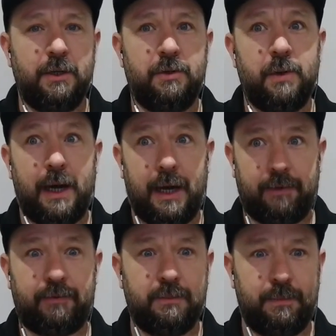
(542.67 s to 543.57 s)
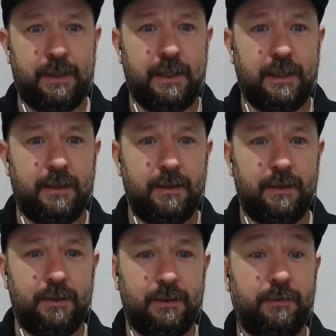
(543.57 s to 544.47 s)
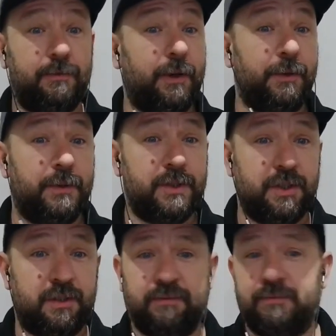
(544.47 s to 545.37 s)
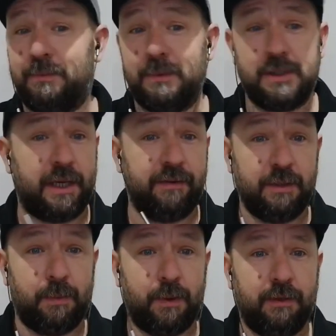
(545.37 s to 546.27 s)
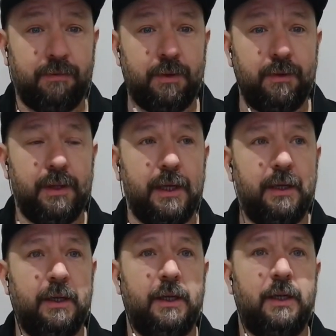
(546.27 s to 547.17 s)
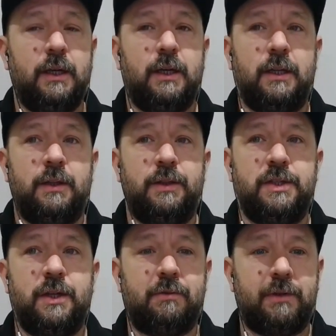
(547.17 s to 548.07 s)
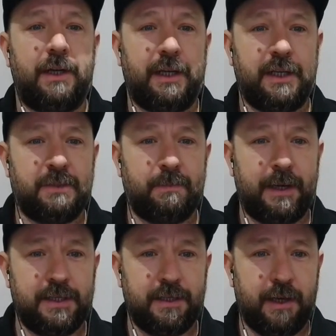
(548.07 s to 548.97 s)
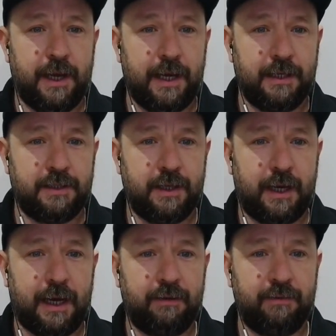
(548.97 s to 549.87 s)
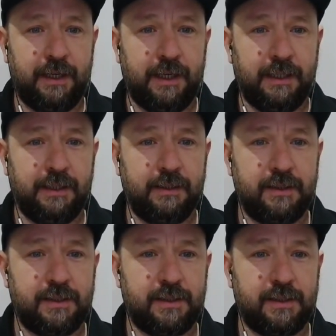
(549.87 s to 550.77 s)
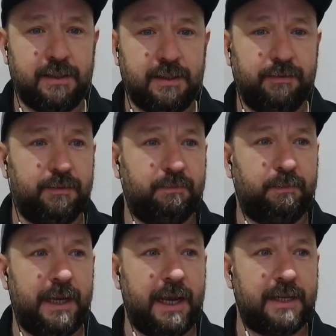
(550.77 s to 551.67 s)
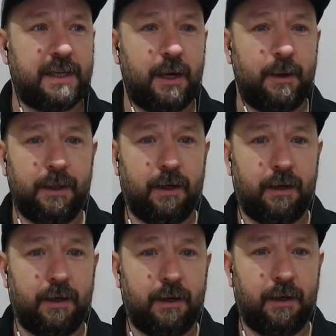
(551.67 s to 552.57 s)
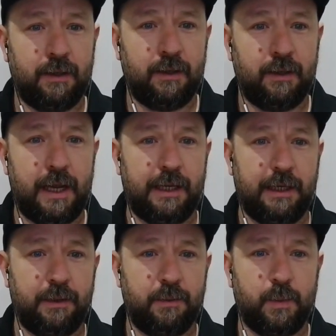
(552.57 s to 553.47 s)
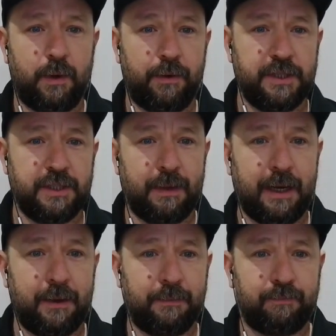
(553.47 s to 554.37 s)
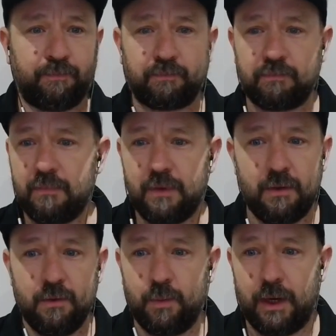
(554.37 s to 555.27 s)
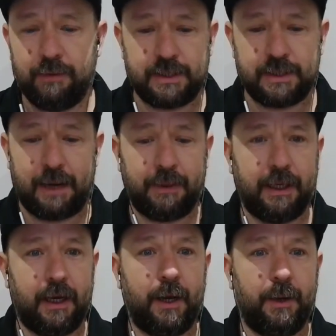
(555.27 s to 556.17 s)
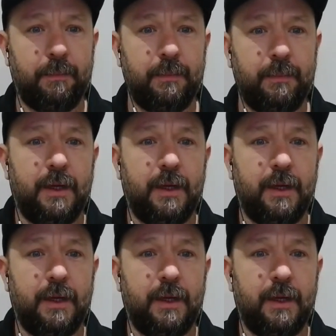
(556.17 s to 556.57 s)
you have to be focused just from the safety point of view that there's not really any space in your head to have any sort of BS going on, any worries about whatever's happening at home.